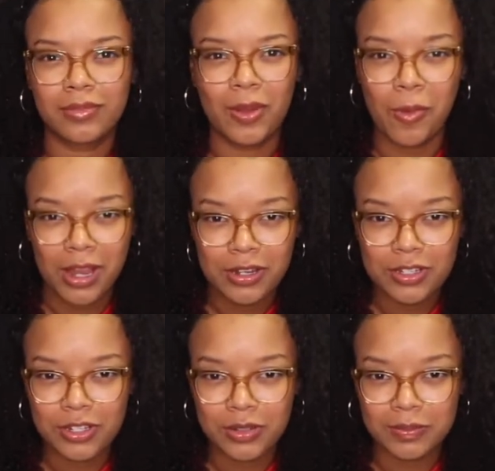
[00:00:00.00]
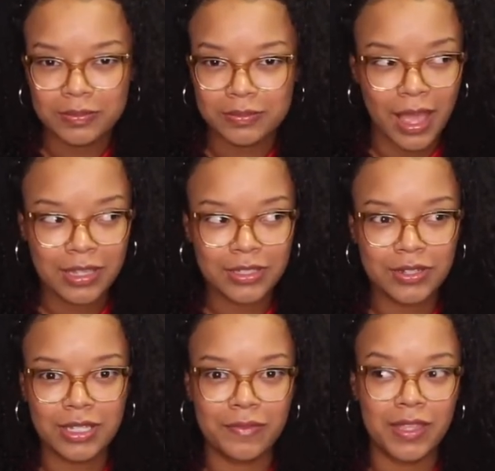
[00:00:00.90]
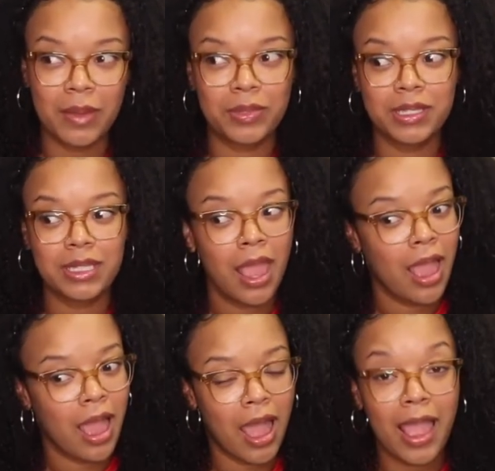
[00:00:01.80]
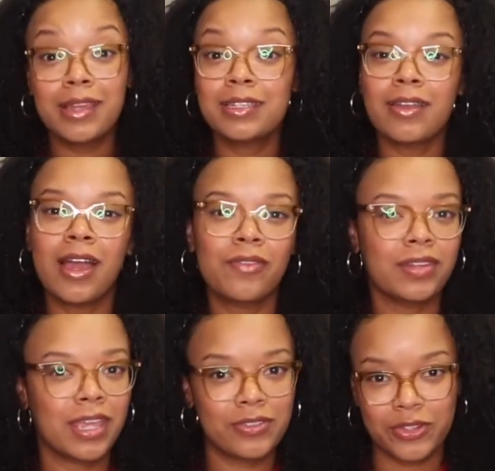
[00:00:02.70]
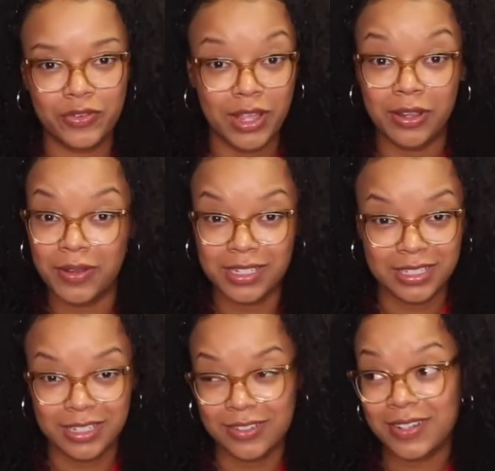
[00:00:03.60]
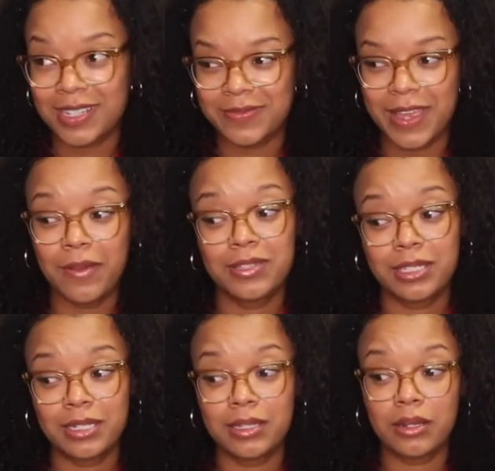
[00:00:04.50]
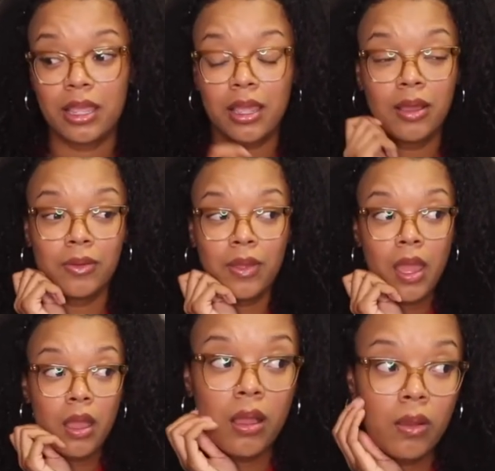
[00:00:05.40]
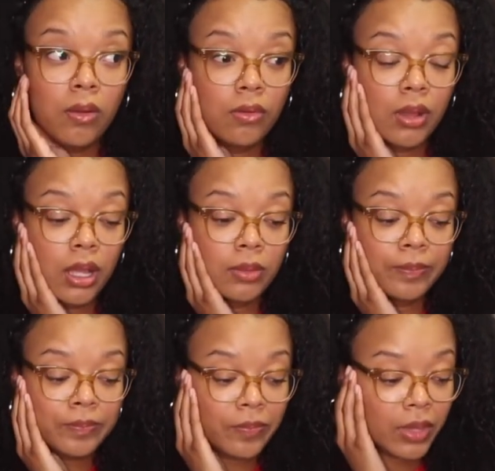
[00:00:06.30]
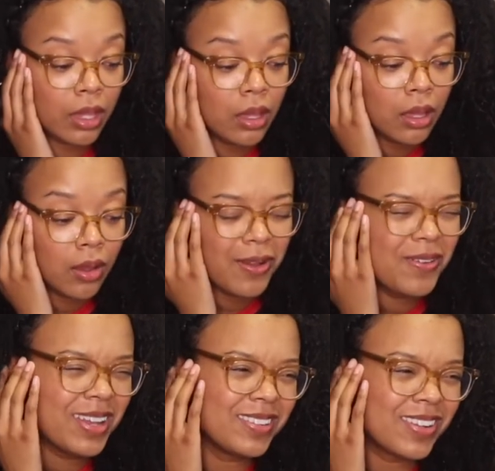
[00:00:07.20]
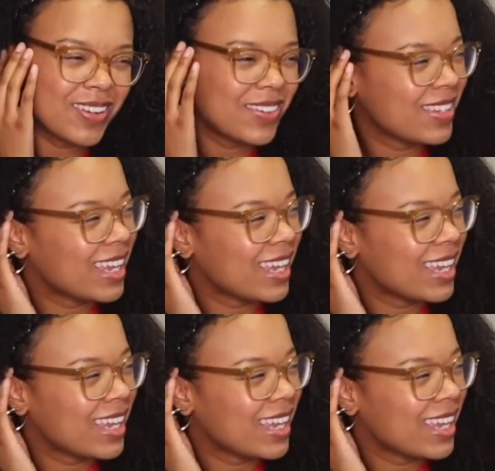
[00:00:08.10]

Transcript: Why aren't you? Ask yourself that because I did not have an answer for that question. Trust me, I was sitting there like, oh, oh, um, oh, I don't know.